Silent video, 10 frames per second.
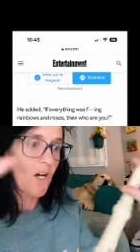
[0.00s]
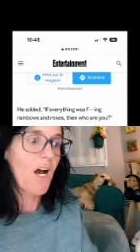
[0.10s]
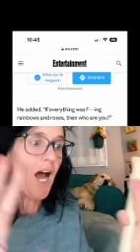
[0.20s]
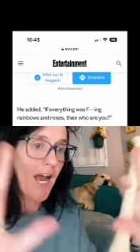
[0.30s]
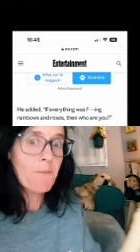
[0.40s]

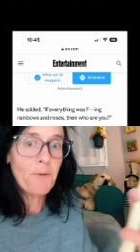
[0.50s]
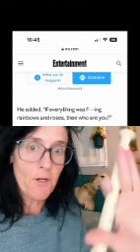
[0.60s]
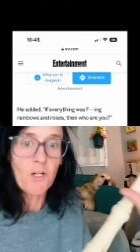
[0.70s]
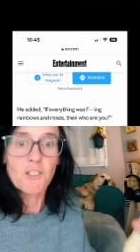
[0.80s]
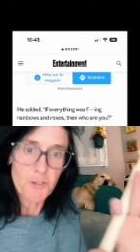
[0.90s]

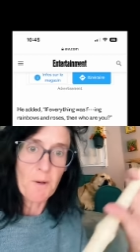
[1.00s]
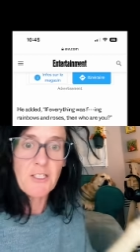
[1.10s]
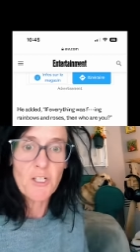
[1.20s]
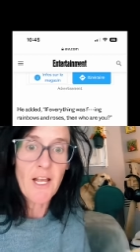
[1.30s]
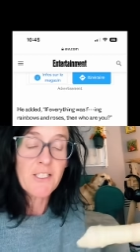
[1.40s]
hyper
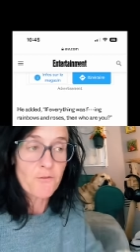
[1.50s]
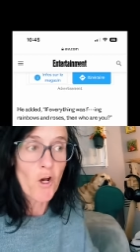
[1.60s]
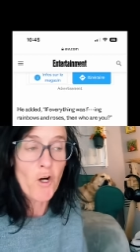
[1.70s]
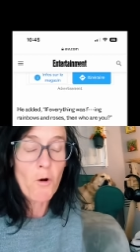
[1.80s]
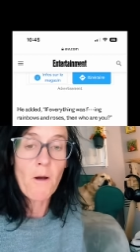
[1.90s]
schmegulized
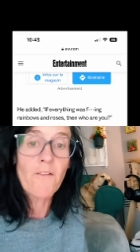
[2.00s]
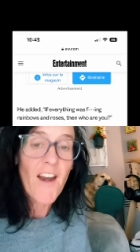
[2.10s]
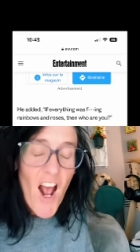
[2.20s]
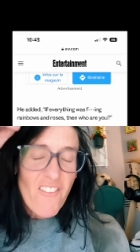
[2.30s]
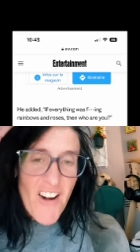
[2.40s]
photo of, a,
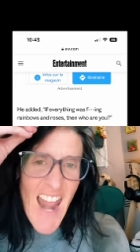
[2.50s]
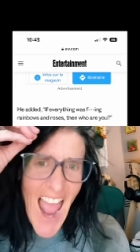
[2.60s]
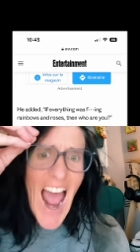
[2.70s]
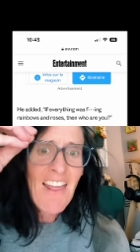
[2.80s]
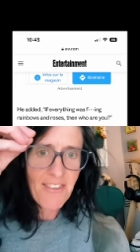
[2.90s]
of an
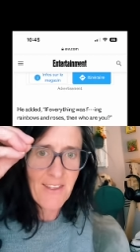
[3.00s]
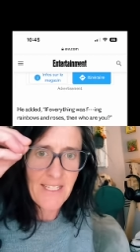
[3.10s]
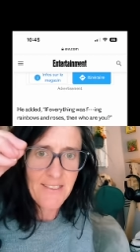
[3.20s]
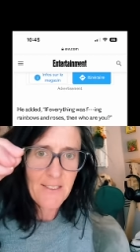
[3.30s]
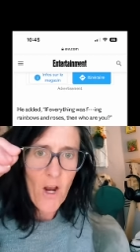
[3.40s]

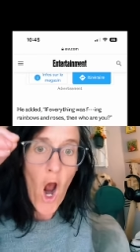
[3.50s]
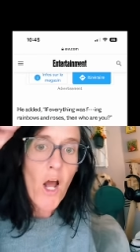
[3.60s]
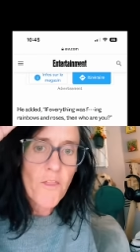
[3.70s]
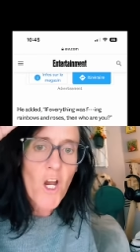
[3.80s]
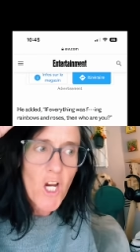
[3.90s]
athlete
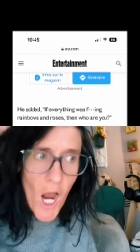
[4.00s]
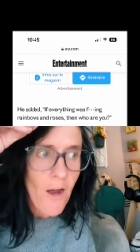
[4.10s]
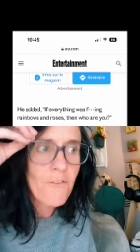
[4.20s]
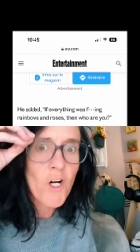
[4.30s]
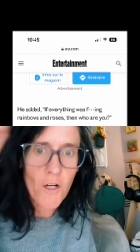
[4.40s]
on the
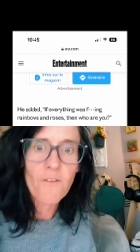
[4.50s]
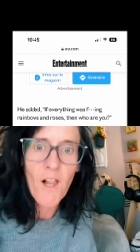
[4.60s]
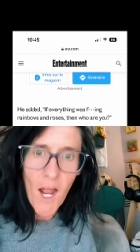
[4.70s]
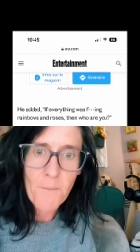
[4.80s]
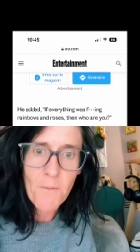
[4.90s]
cover of
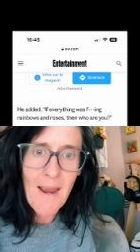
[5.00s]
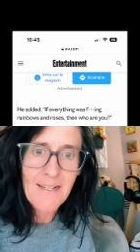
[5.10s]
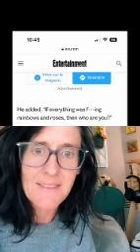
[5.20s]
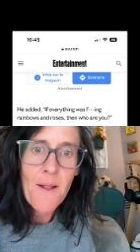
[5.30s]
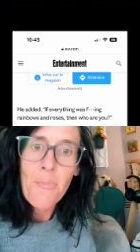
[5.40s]
Climber
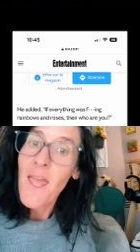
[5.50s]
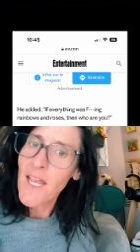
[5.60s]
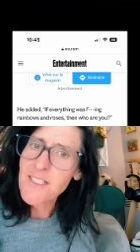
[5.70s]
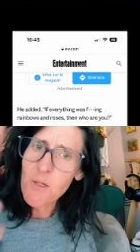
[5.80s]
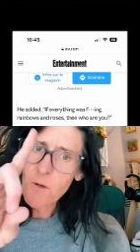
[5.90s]
magazine.
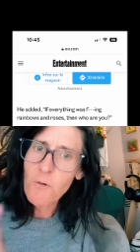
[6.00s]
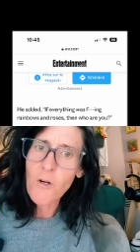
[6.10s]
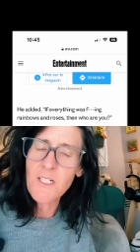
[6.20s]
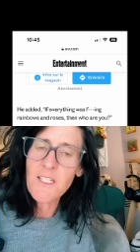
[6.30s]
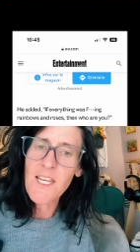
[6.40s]
And someone wrote
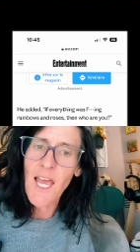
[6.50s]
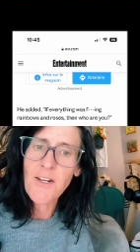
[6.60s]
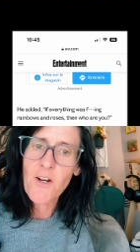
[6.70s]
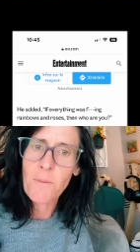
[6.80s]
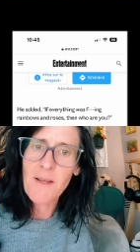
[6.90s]
into the
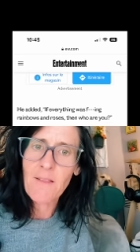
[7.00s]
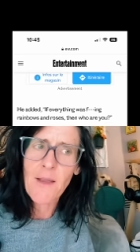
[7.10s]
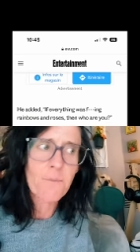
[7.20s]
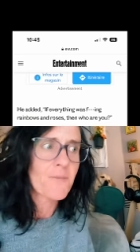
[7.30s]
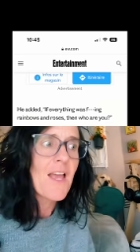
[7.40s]
editor being like,
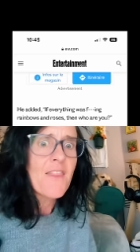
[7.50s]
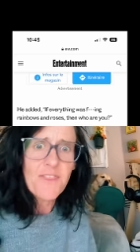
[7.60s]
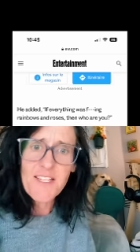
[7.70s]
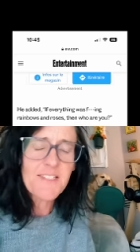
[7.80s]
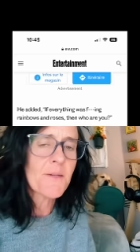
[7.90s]

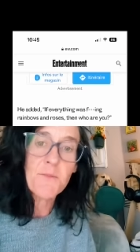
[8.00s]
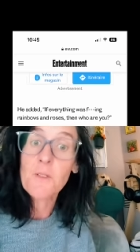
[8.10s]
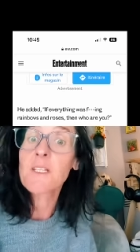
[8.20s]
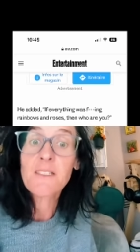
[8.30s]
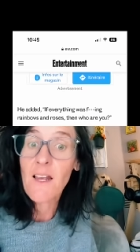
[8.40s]
this seems
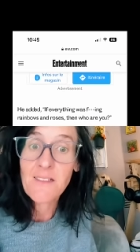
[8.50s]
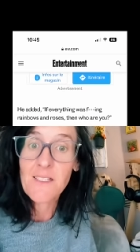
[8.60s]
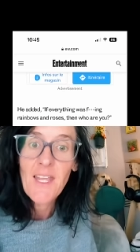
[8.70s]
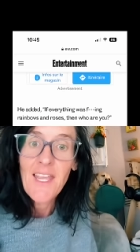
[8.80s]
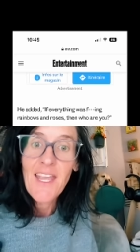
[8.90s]
really sexist.
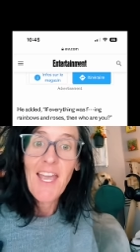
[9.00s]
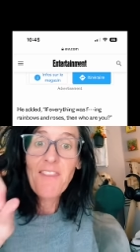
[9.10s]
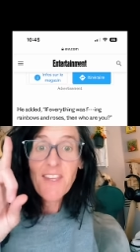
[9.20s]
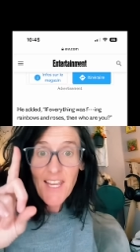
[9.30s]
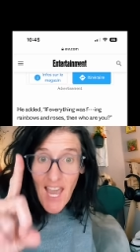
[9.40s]
And
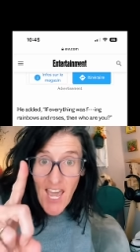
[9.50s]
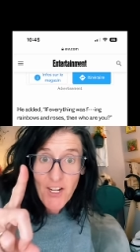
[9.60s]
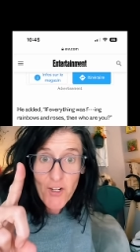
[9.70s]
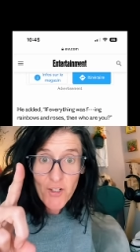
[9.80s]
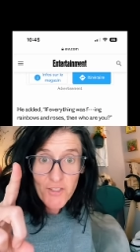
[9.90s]
the
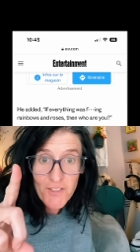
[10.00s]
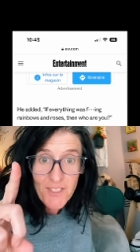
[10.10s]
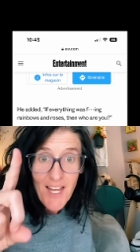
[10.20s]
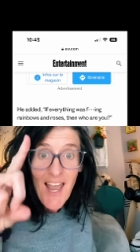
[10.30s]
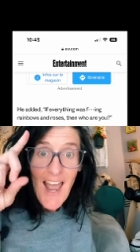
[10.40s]
editors
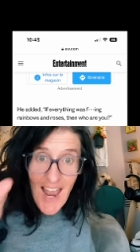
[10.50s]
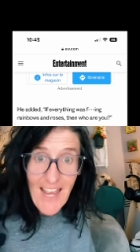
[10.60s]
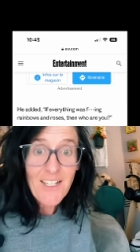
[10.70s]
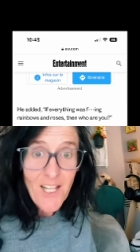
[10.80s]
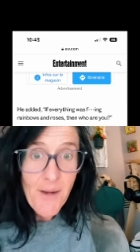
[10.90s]

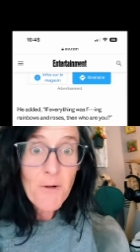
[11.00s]
at Climber